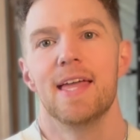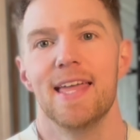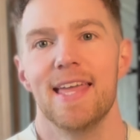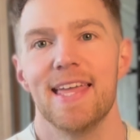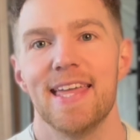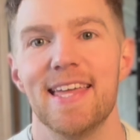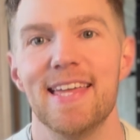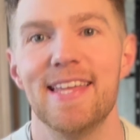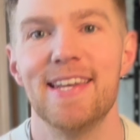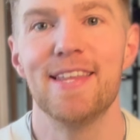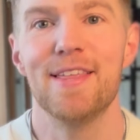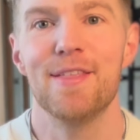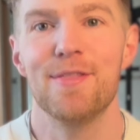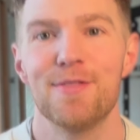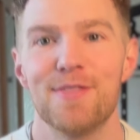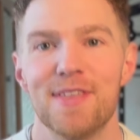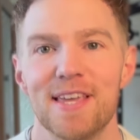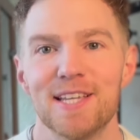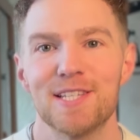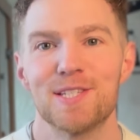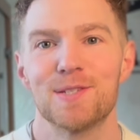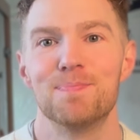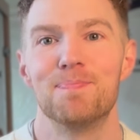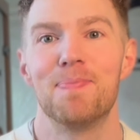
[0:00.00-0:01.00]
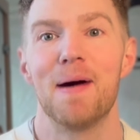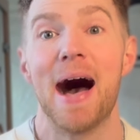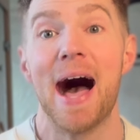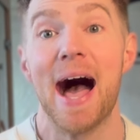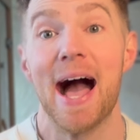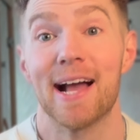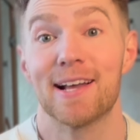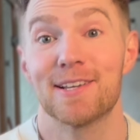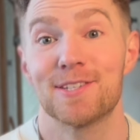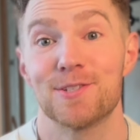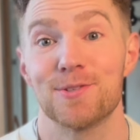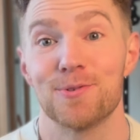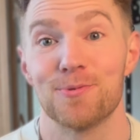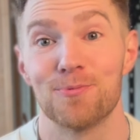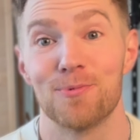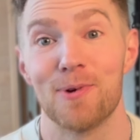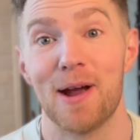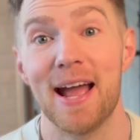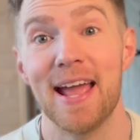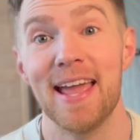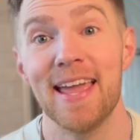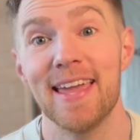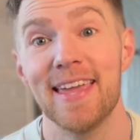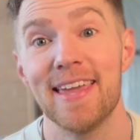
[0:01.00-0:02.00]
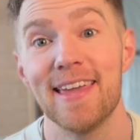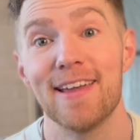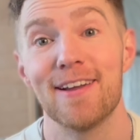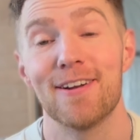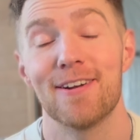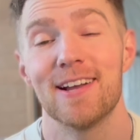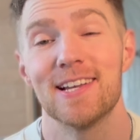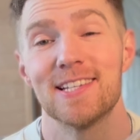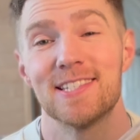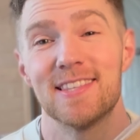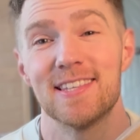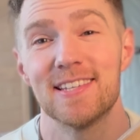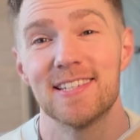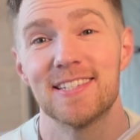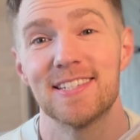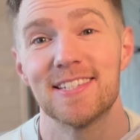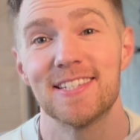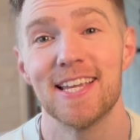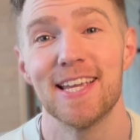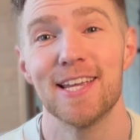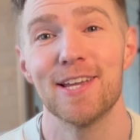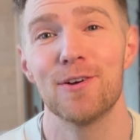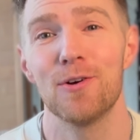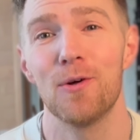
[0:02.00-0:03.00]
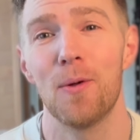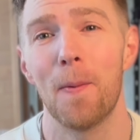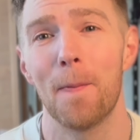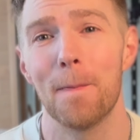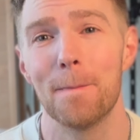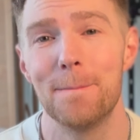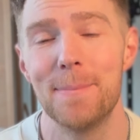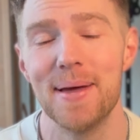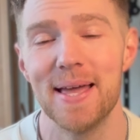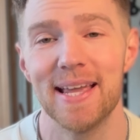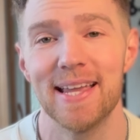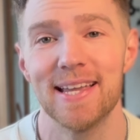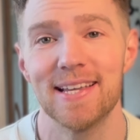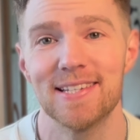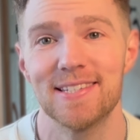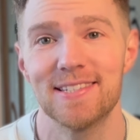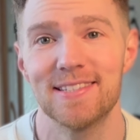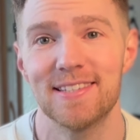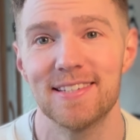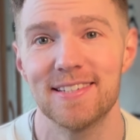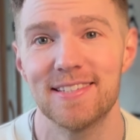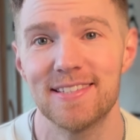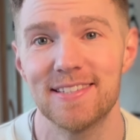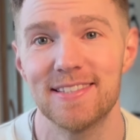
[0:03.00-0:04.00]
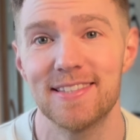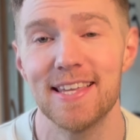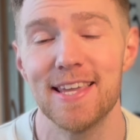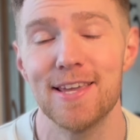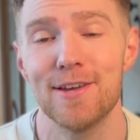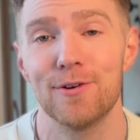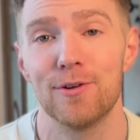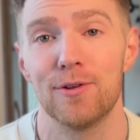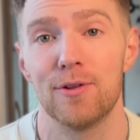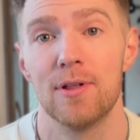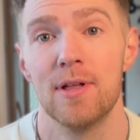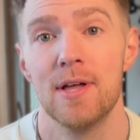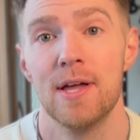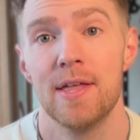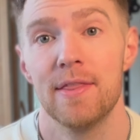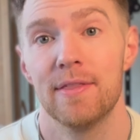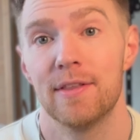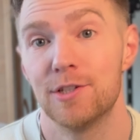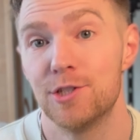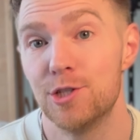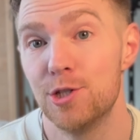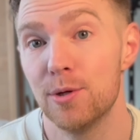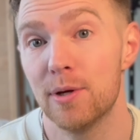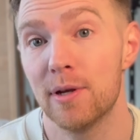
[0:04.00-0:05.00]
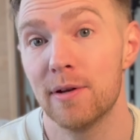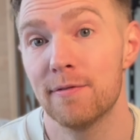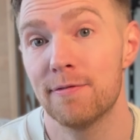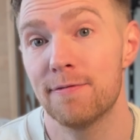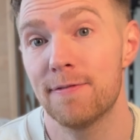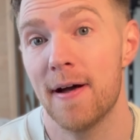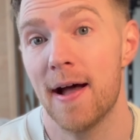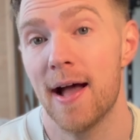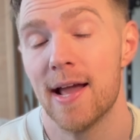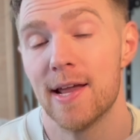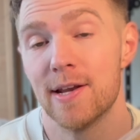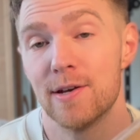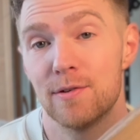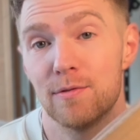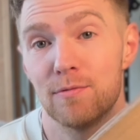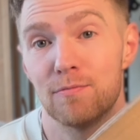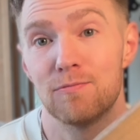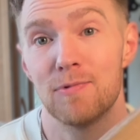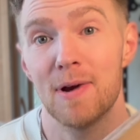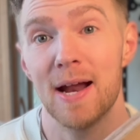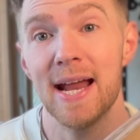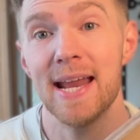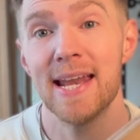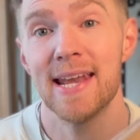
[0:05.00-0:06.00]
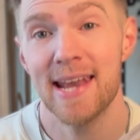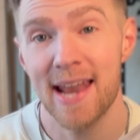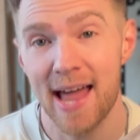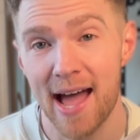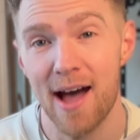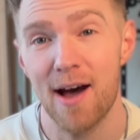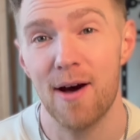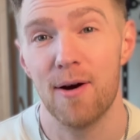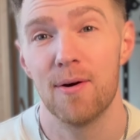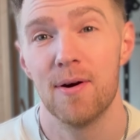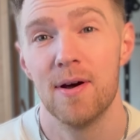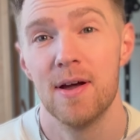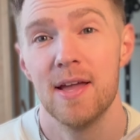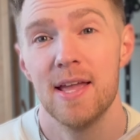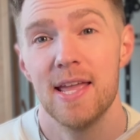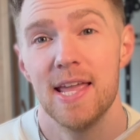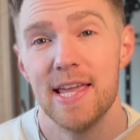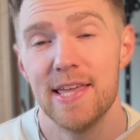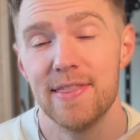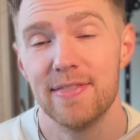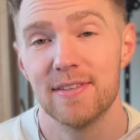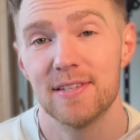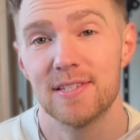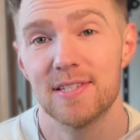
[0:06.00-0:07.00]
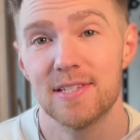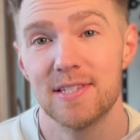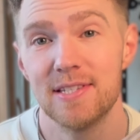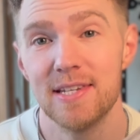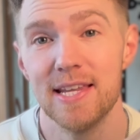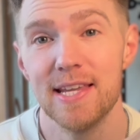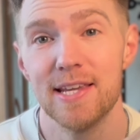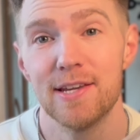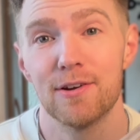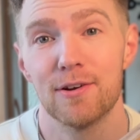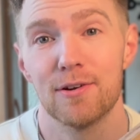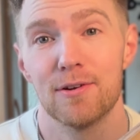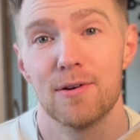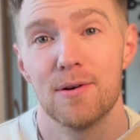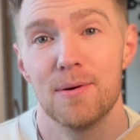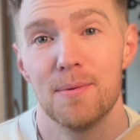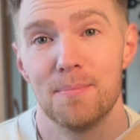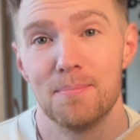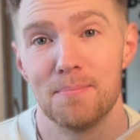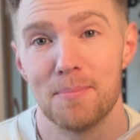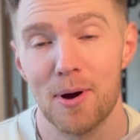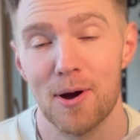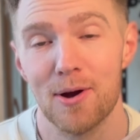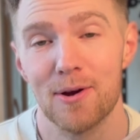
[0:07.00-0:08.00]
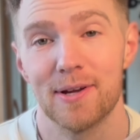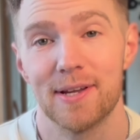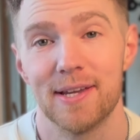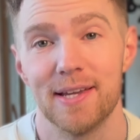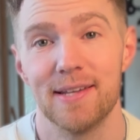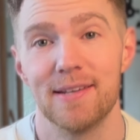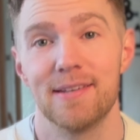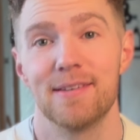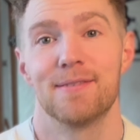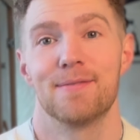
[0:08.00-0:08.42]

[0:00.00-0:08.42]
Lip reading: In this box right here is the single biggest steal that you can find right now in the sneaker market.